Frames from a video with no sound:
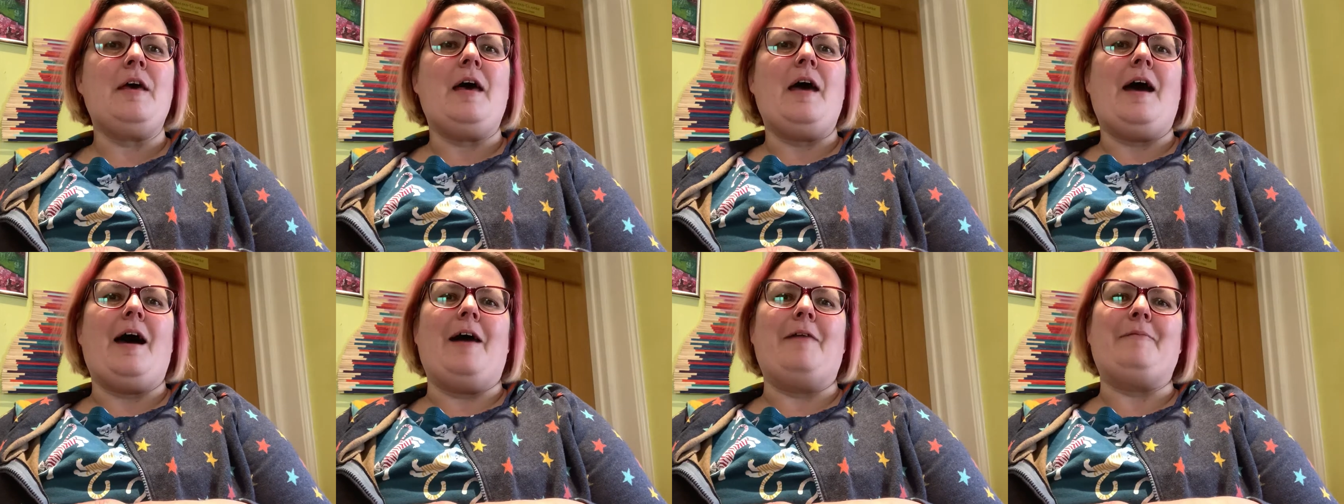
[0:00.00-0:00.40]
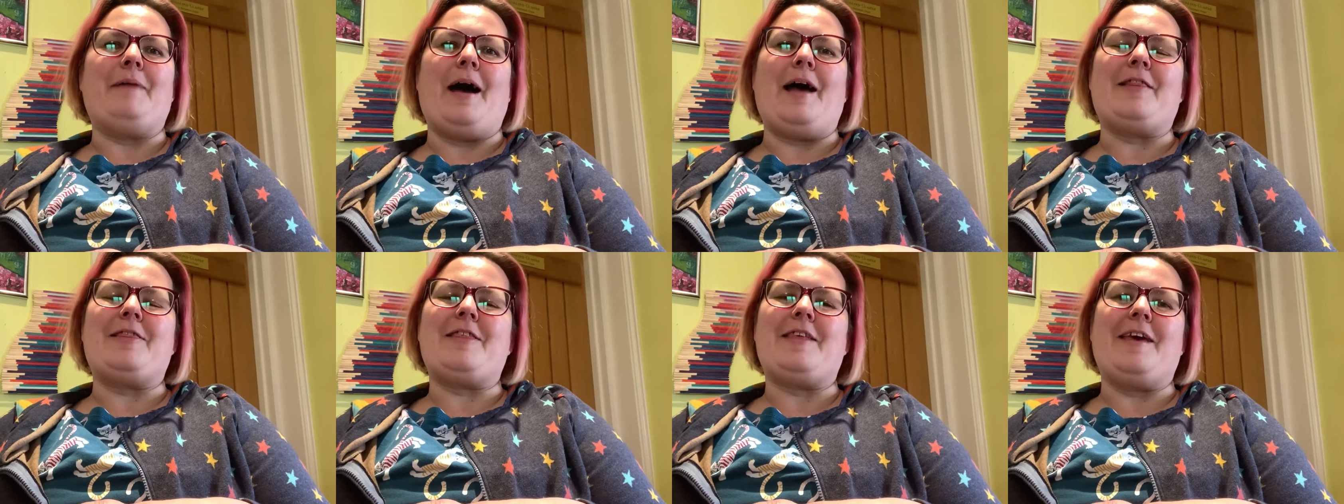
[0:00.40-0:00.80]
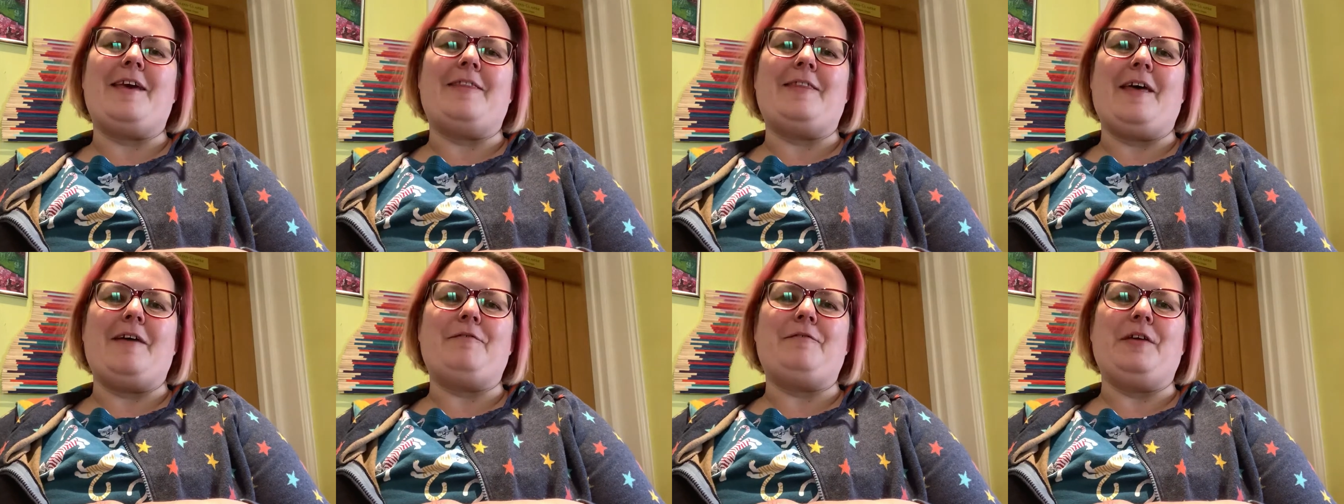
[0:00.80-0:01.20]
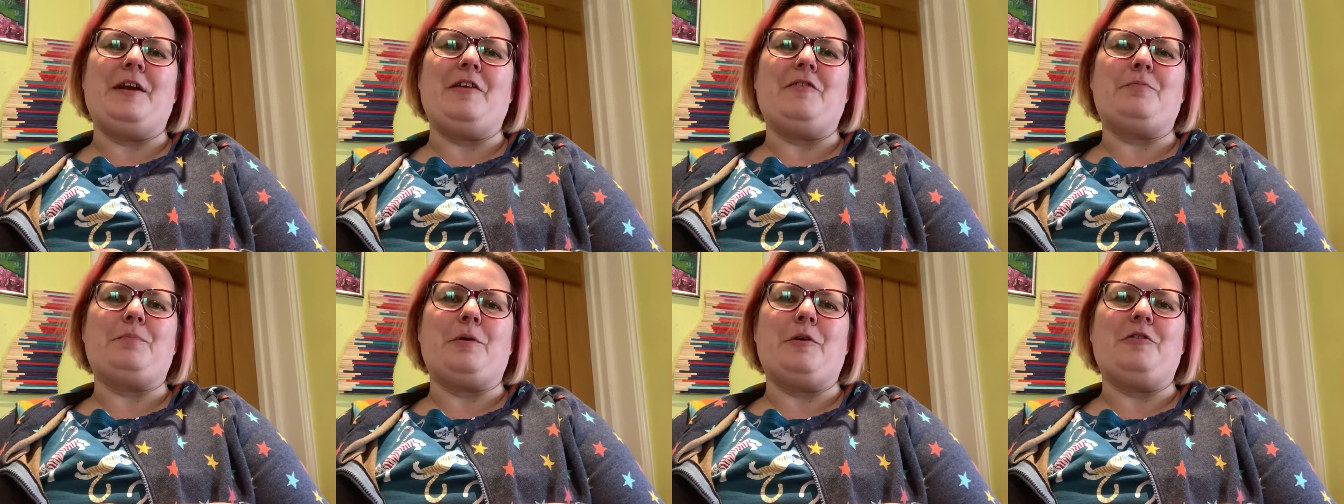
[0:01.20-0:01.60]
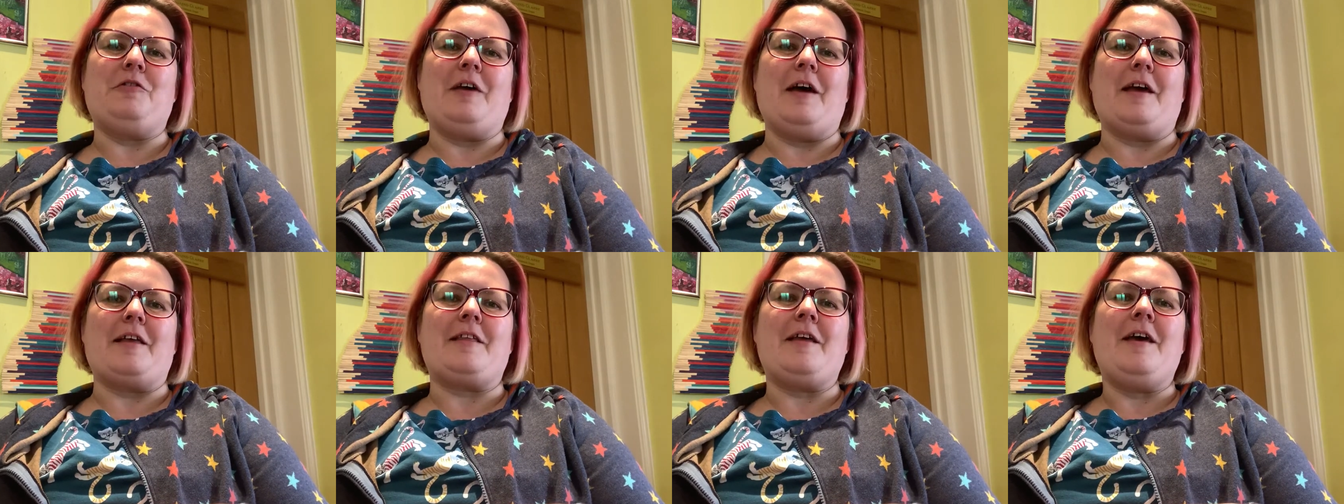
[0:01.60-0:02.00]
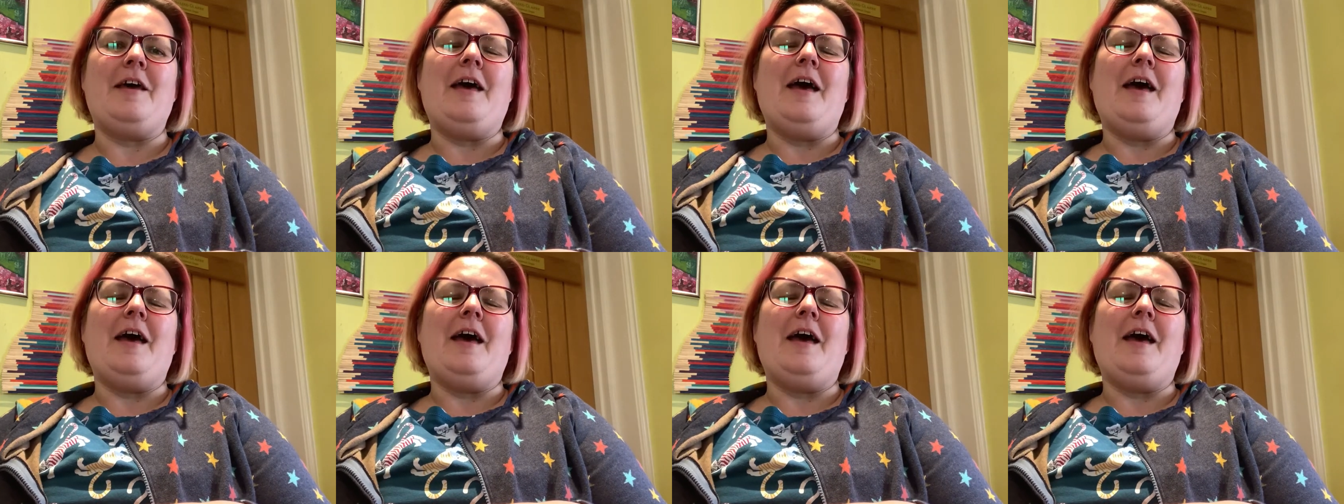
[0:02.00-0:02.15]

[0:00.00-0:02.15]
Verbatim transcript: um, and seeing their finished projects.